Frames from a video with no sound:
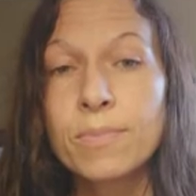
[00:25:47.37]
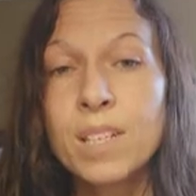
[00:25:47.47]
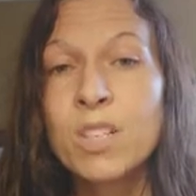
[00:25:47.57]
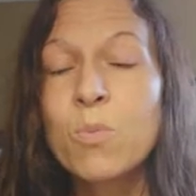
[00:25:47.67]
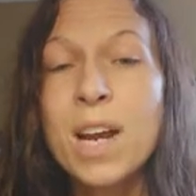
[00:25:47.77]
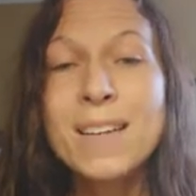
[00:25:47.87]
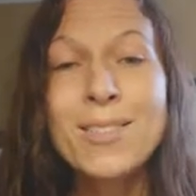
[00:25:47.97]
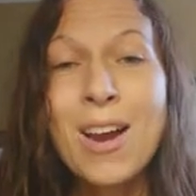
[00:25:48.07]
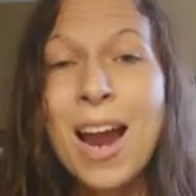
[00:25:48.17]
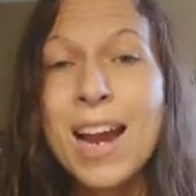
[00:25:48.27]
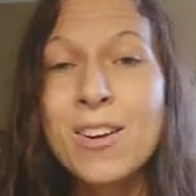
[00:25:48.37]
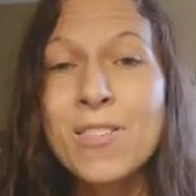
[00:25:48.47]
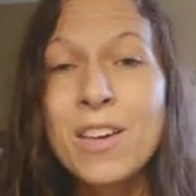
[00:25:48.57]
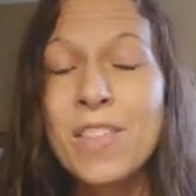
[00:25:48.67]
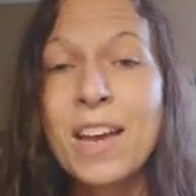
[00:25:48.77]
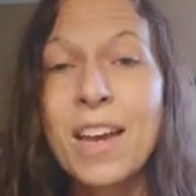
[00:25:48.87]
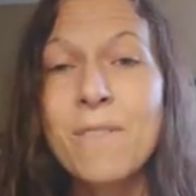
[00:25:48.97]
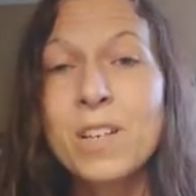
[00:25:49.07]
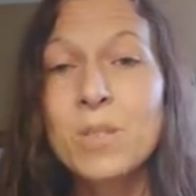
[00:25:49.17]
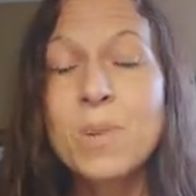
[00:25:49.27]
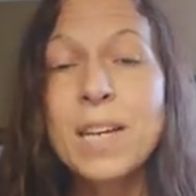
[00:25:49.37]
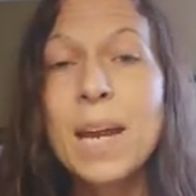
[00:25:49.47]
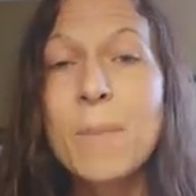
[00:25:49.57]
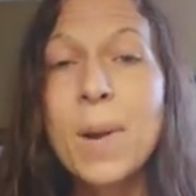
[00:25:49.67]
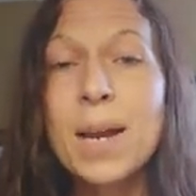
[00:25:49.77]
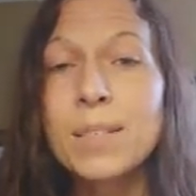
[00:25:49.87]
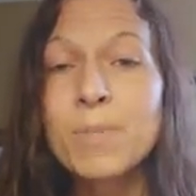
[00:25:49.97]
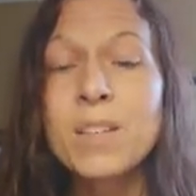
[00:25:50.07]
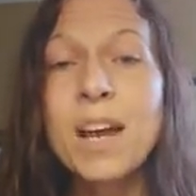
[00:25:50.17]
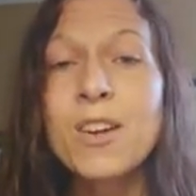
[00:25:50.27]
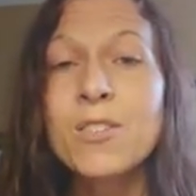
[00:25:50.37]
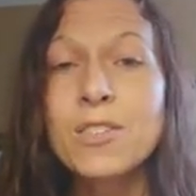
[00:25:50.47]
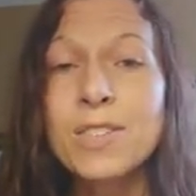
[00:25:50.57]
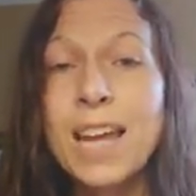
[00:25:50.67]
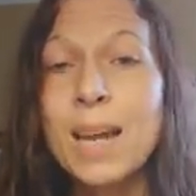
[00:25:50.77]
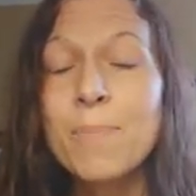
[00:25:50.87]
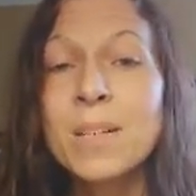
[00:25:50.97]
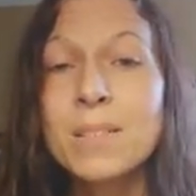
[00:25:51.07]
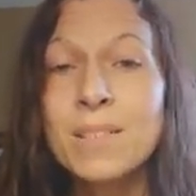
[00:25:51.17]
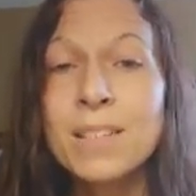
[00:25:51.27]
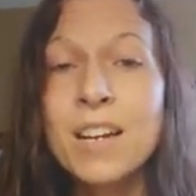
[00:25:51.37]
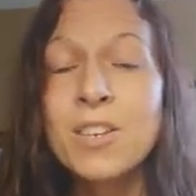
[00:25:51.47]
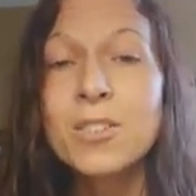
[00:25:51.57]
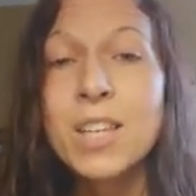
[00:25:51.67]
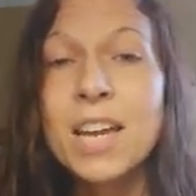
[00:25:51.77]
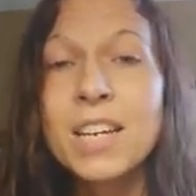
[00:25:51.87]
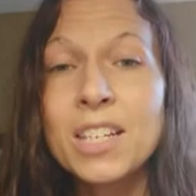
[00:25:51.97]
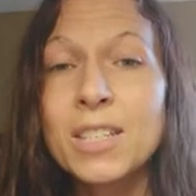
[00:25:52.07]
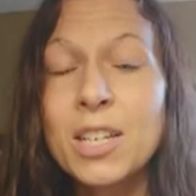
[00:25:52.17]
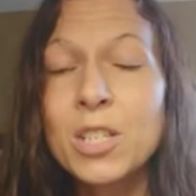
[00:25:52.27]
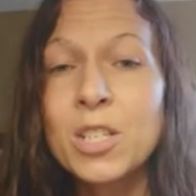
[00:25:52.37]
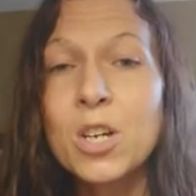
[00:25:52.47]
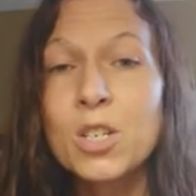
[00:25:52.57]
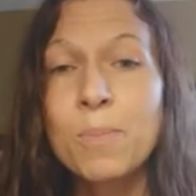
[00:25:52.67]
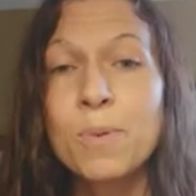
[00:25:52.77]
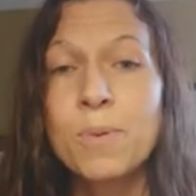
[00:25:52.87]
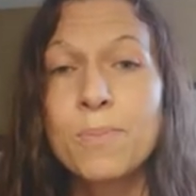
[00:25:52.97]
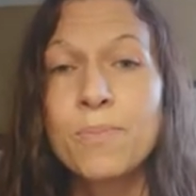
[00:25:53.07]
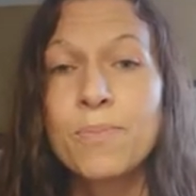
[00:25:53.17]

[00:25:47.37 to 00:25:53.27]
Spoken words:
His ways are higher than the heavens. We can't possibly understand because his understanding is unsearchable.